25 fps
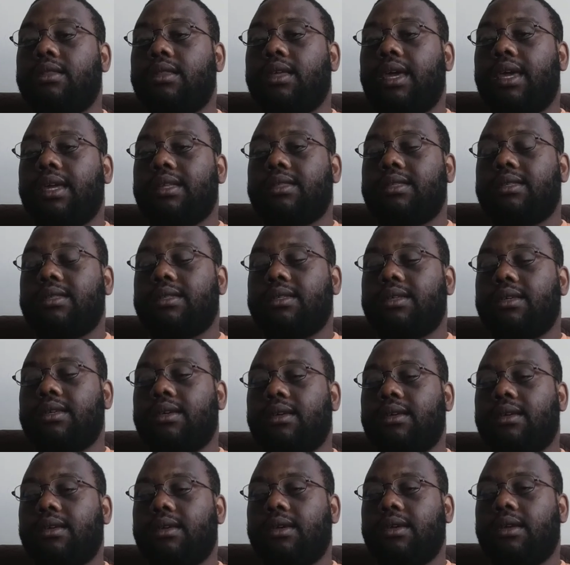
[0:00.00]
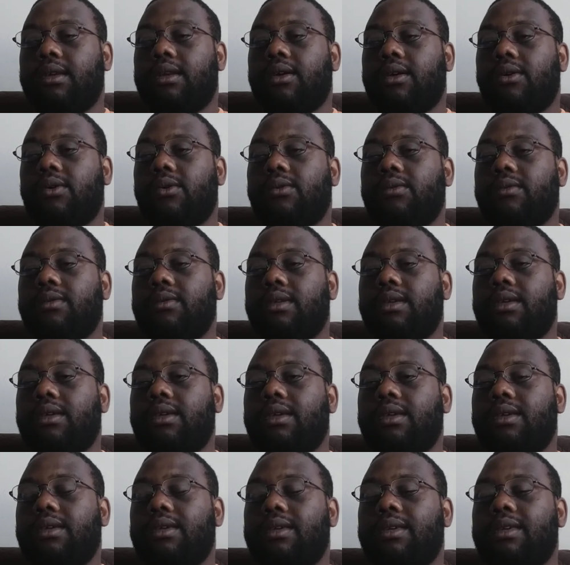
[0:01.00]
that you know
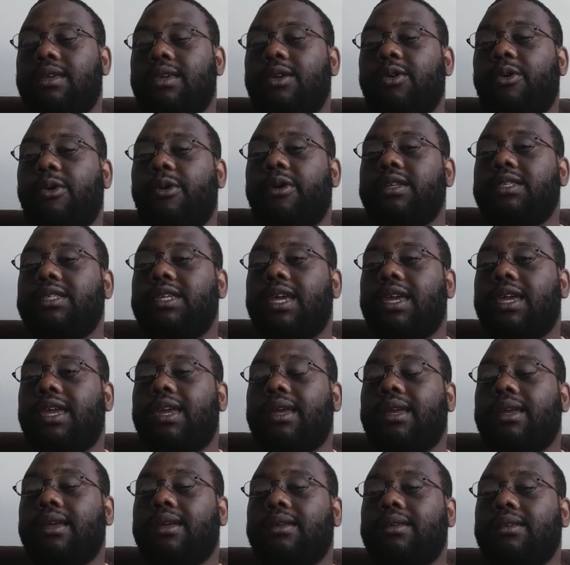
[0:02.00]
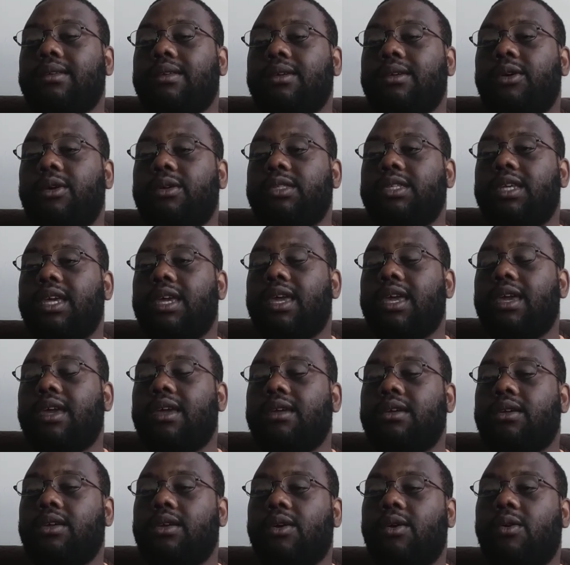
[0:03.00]
you weren't taking you are
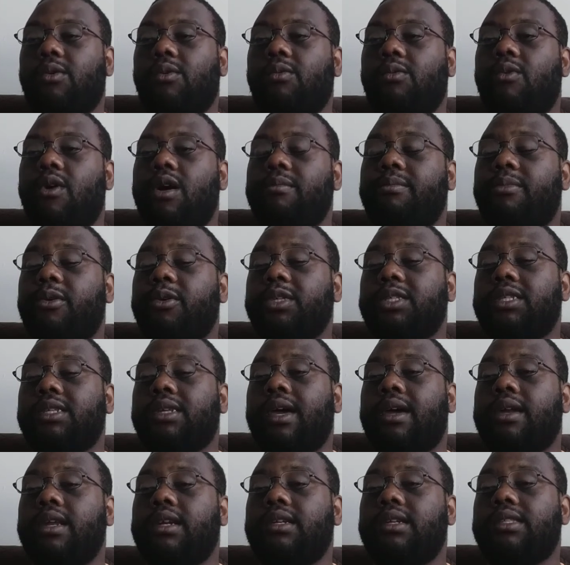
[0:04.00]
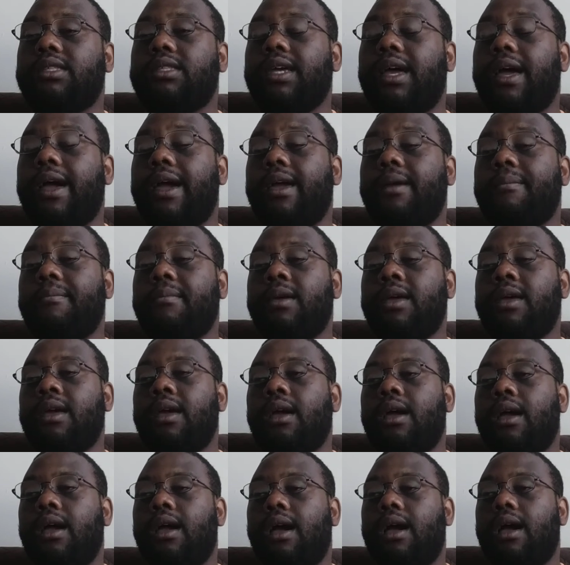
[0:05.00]
taking you know one person out at a time,
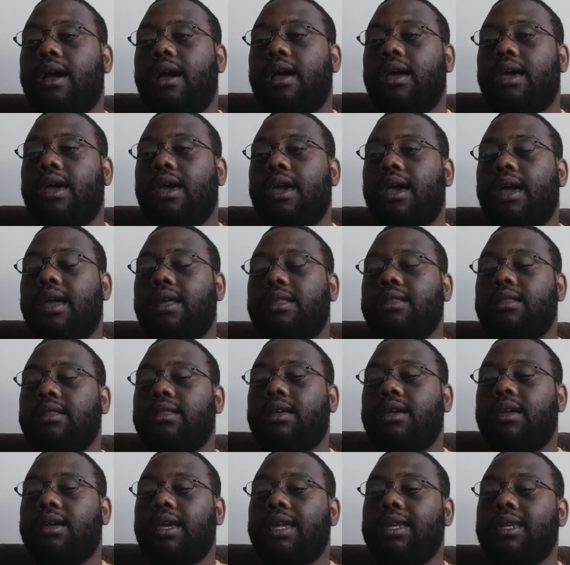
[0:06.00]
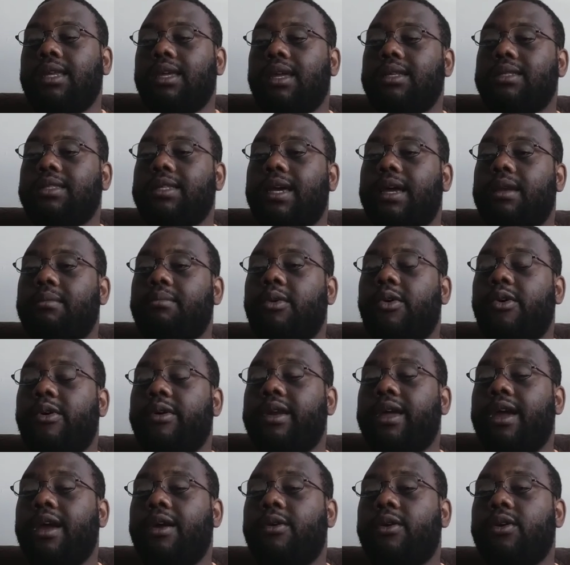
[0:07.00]
uh, and the Indians had bow
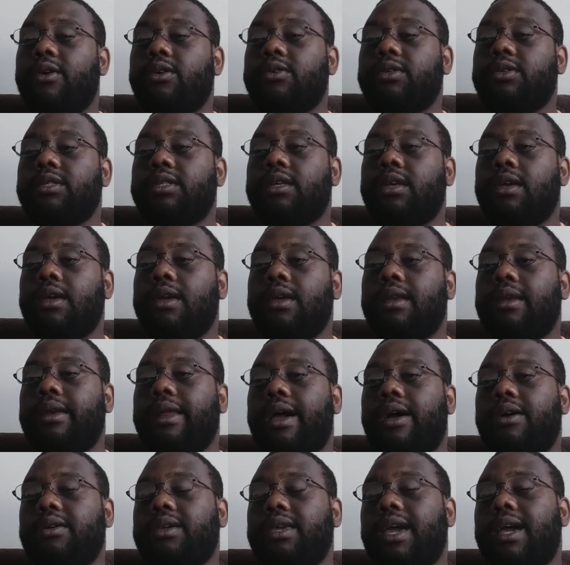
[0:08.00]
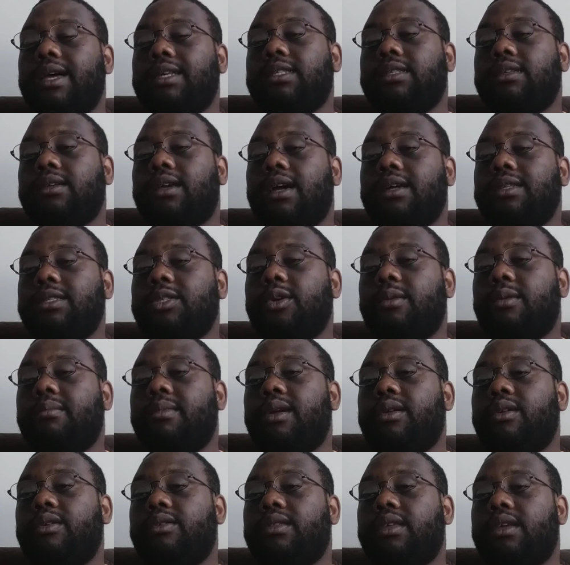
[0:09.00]
and arrows. Now, yes, guns are
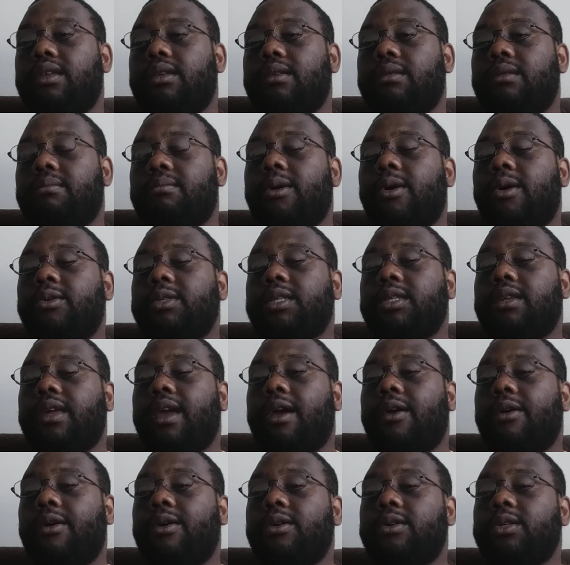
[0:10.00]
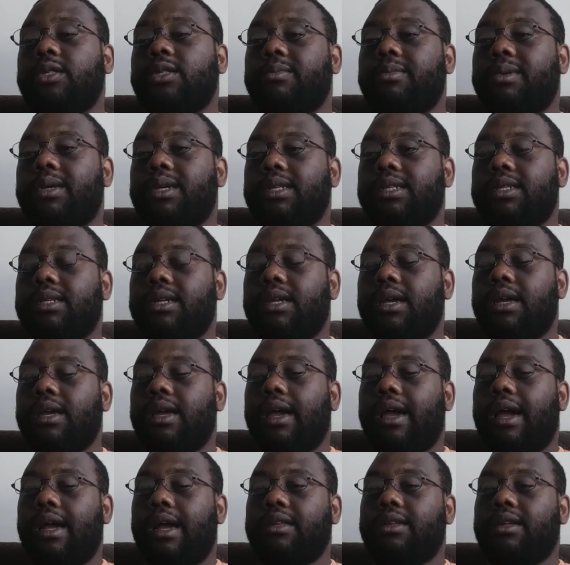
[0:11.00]
better than bows and arrows, but
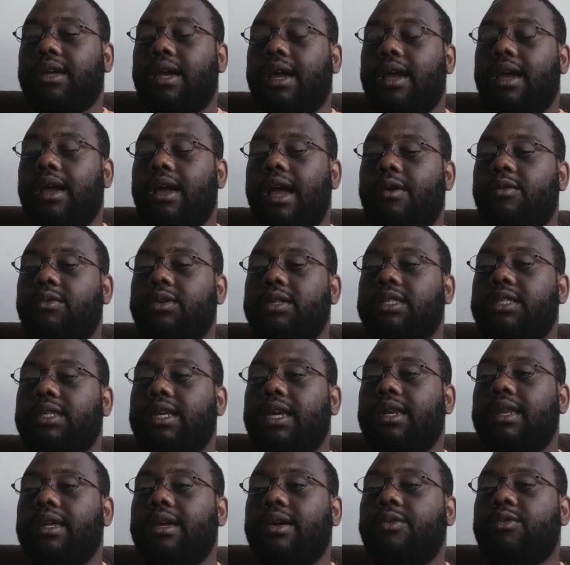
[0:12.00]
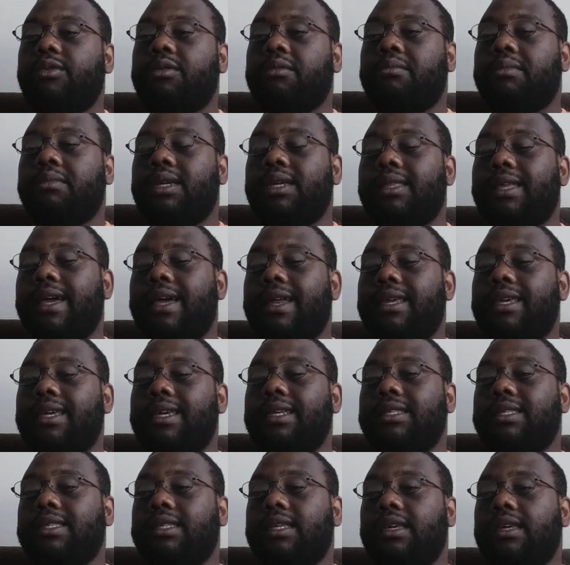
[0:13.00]
I, I would say that it wouldn't be that
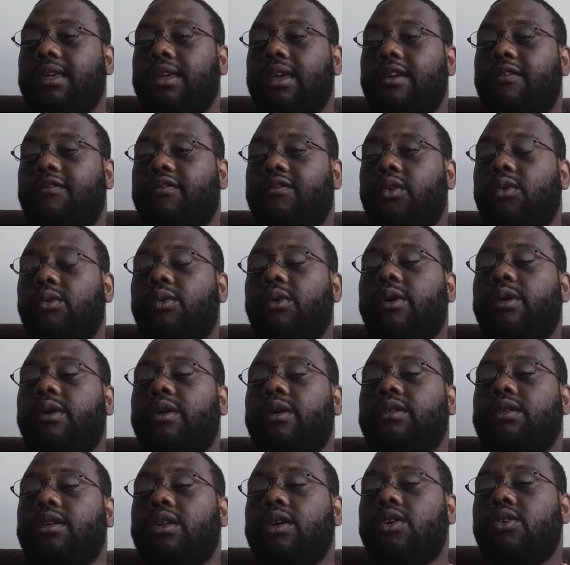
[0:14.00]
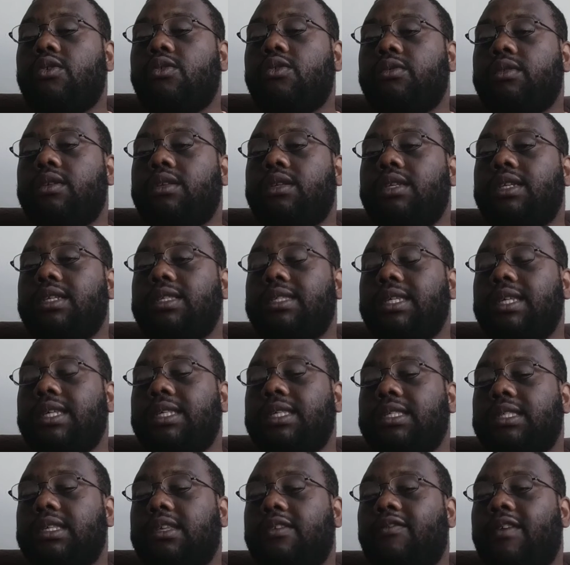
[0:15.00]
easy if there were no
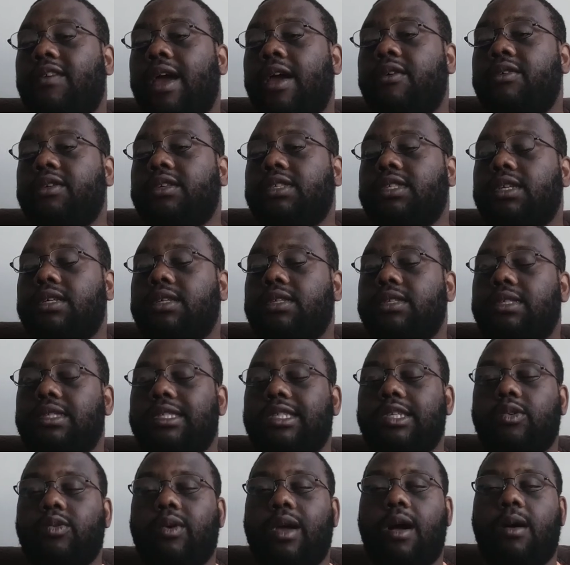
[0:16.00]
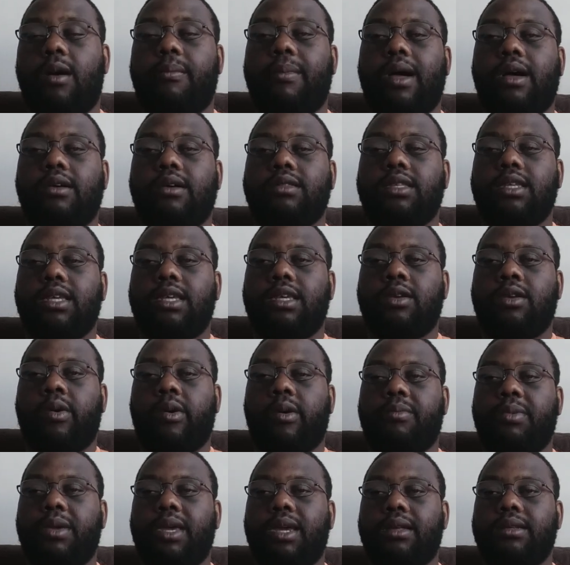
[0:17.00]
diseases and viruses to help out the
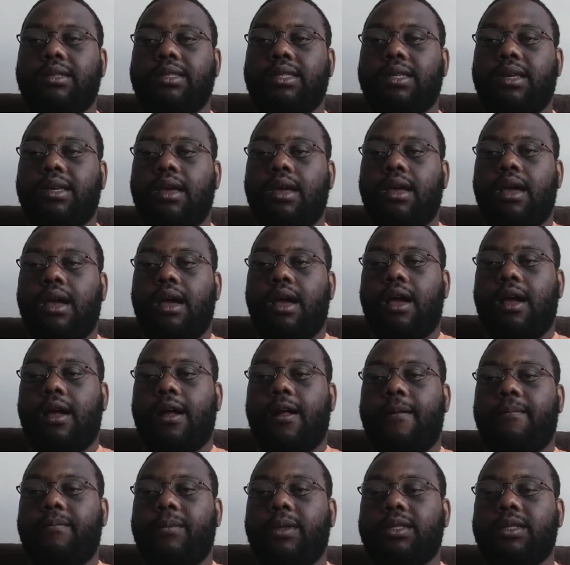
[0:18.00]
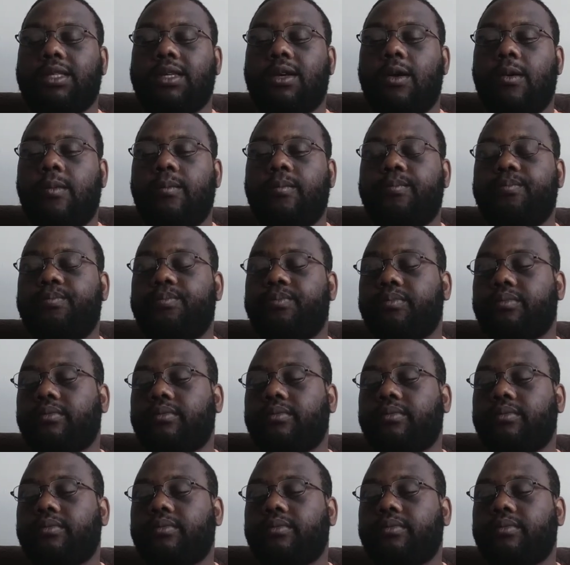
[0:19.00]
Europeans. Um, and so,